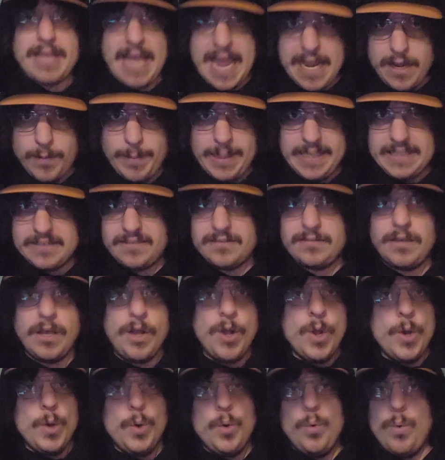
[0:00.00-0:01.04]
enemies
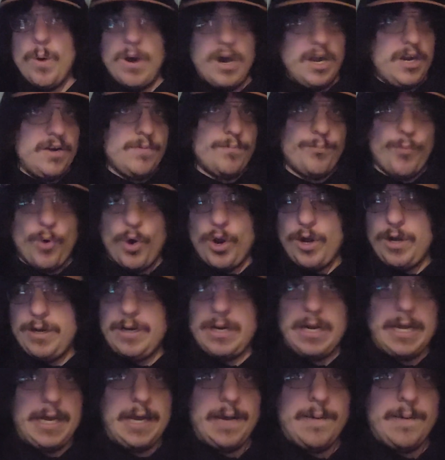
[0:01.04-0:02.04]
who are more,